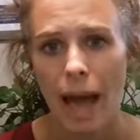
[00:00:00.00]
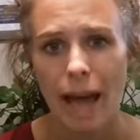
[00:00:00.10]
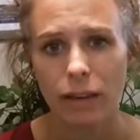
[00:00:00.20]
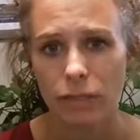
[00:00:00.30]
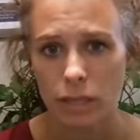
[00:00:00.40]

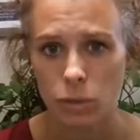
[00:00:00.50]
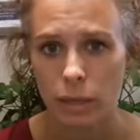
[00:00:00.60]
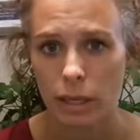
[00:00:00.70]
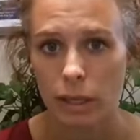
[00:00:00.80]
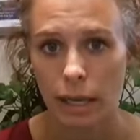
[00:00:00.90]
end of this
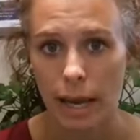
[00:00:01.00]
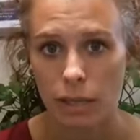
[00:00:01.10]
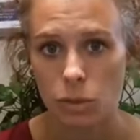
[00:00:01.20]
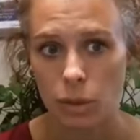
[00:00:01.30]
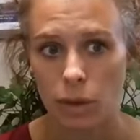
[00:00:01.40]
week and then
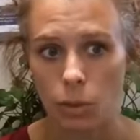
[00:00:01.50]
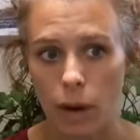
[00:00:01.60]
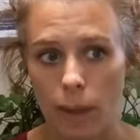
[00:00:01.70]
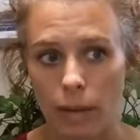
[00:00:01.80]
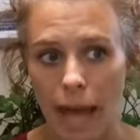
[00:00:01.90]
next week
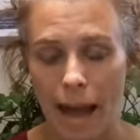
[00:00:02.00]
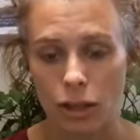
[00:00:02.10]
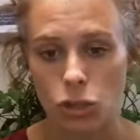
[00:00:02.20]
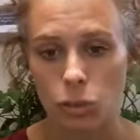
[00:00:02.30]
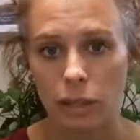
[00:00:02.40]
where I'm going to
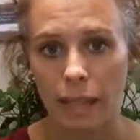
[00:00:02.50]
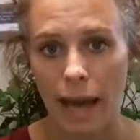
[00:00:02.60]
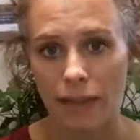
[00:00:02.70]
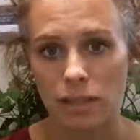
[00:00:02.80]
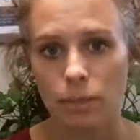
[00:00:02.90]
actually
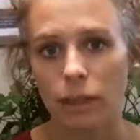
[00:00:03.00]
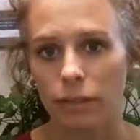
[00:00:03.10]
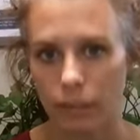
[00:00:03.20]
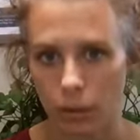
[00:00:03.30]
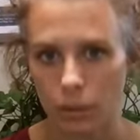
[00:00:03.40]
have
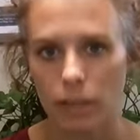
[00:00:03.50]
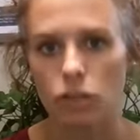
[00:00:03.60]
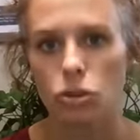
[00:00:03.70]
somebody film me